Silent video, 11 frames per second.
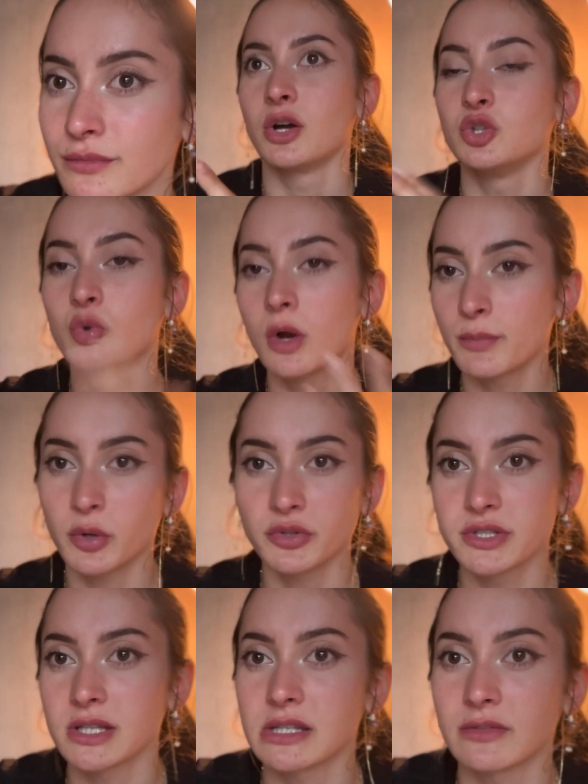You are pulled
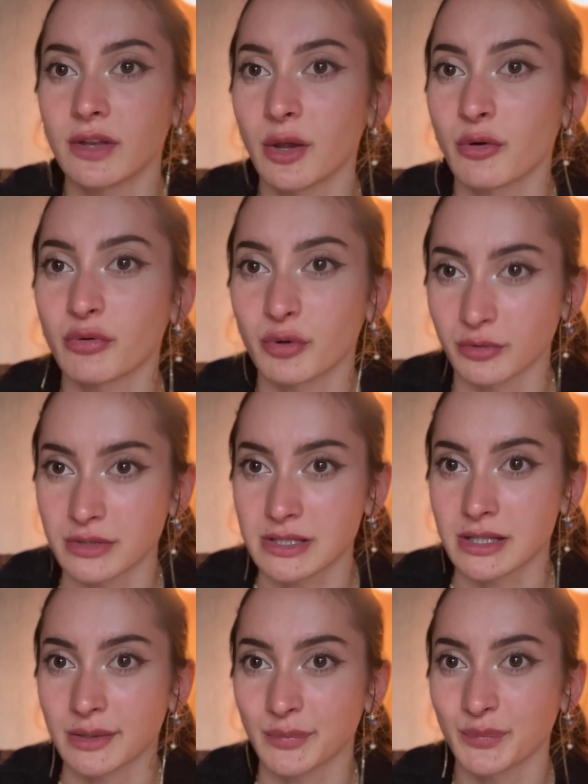to this video for a
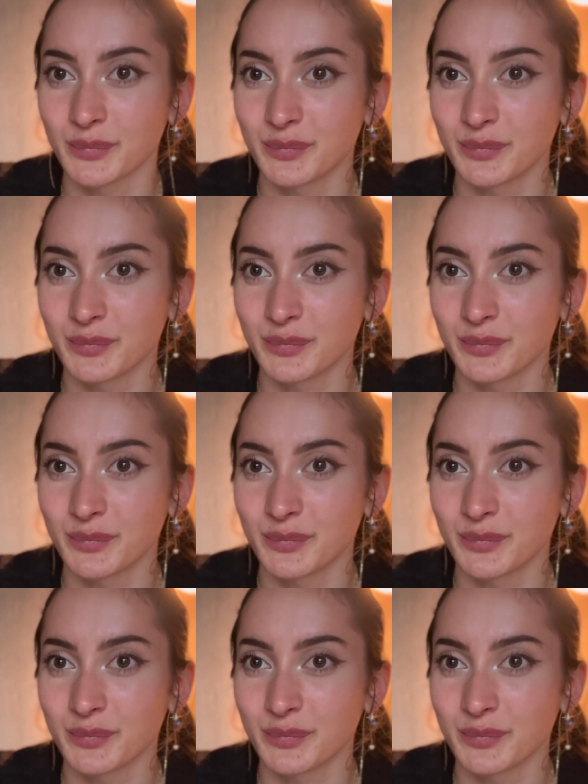reason,